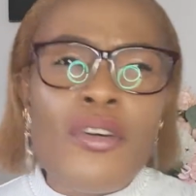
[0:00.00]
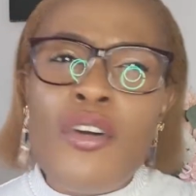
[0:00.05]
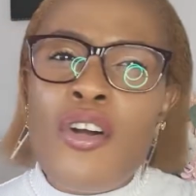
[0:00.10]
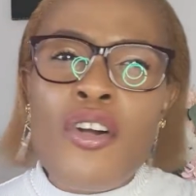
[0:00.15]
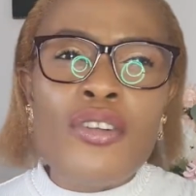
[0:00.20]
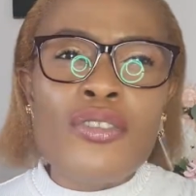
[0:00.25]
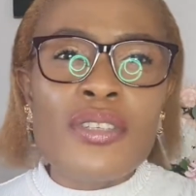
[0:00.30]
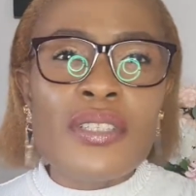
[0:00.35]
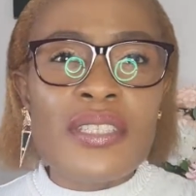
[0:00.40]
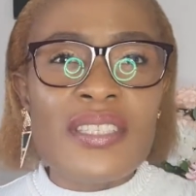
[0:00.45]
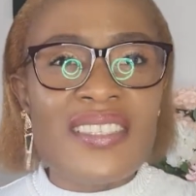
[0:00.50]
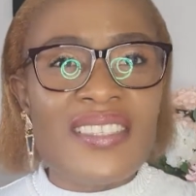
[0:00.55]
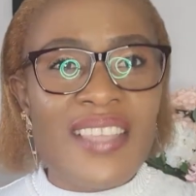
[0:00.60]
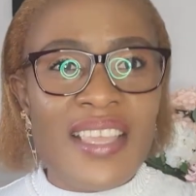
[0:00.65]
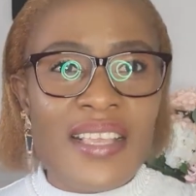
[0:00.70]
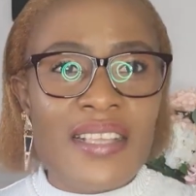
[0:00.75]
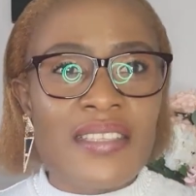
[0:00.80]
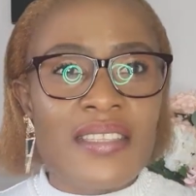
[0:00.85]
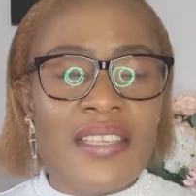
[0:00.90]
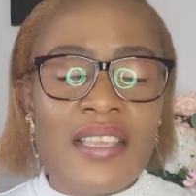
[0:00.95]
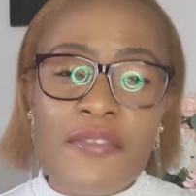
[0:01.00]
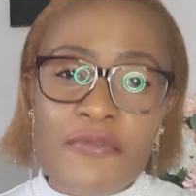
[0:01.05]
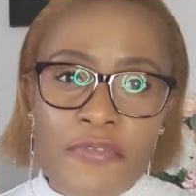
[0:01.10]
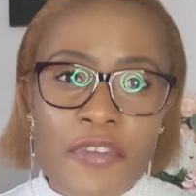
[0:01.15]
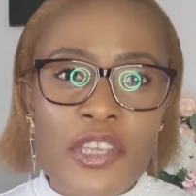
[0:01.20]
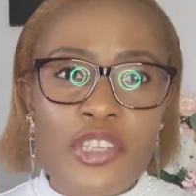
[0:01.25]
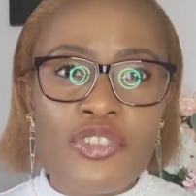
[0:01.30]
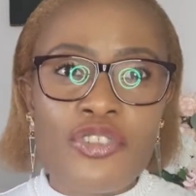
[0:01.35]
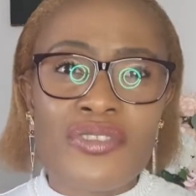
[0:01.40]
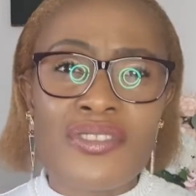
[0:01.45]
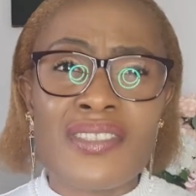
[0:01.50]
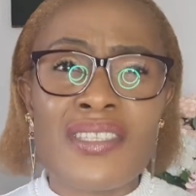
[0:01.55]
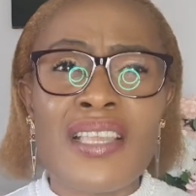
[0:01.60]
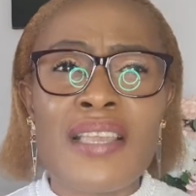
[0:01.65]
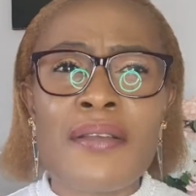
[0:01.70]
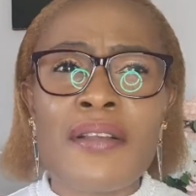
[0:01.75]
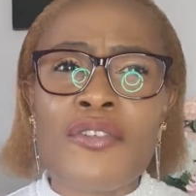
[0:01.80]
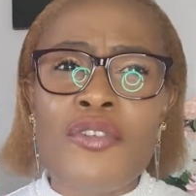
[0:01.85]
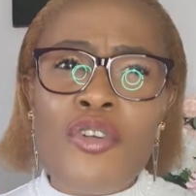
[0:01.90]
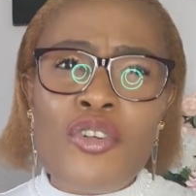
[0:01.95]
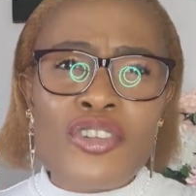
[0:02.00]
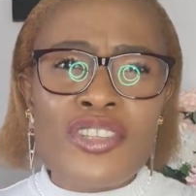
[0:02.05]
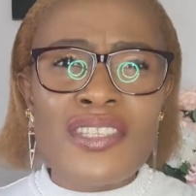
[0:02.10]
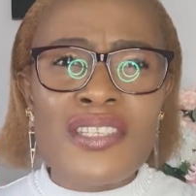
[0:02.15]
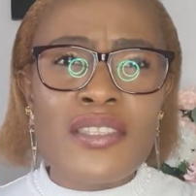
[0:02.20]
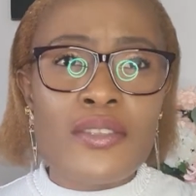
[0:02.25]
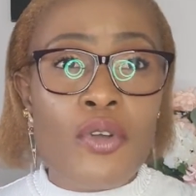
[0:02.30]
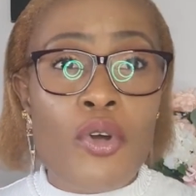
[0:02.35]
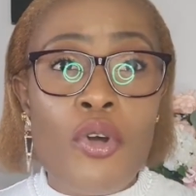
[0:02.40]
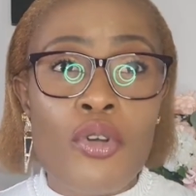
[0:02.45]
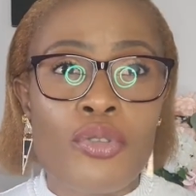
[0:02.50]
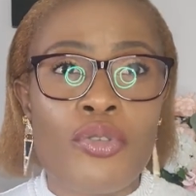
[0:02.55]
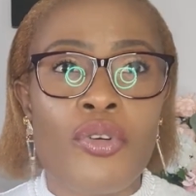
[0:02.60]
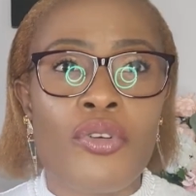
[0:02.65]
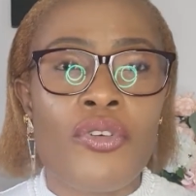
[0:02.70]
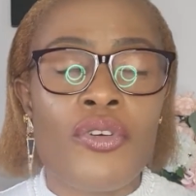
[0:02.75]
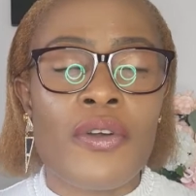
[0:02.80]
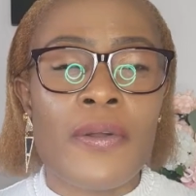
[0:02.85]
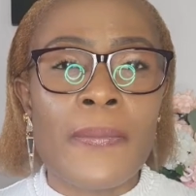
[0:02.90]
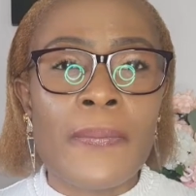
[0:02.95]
All these things, infections, they causes odor.